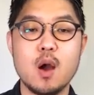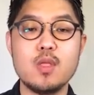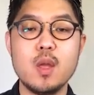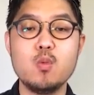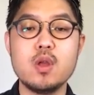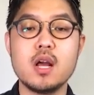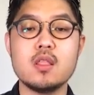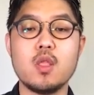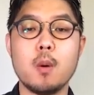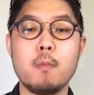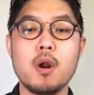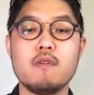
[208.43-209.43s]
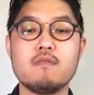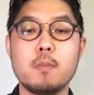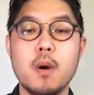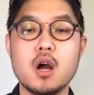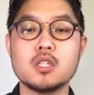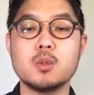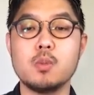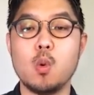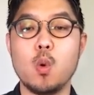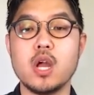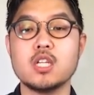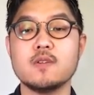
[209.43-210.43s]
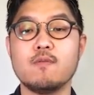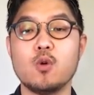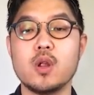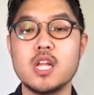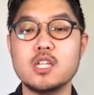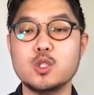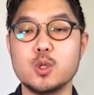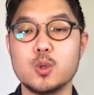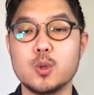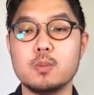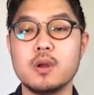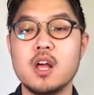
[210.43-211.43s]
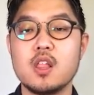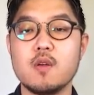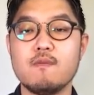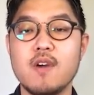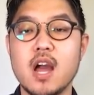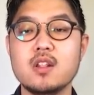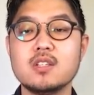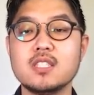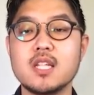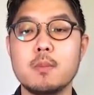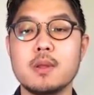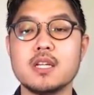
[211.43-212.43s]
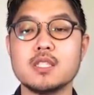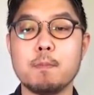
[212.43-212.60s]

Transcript: Now that we got number of possible ways for each group, the final step